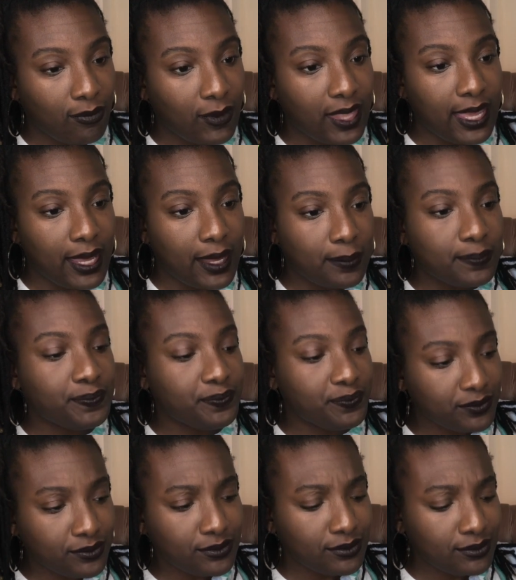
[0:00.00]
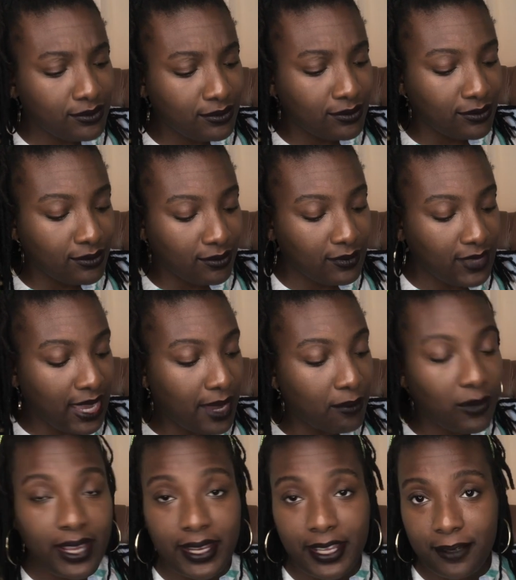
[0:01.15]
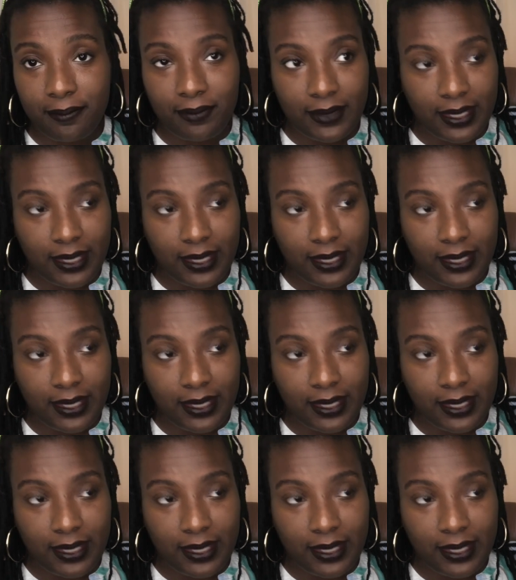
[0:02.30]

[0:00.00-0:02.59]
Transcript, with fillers: Yep. I'm ready.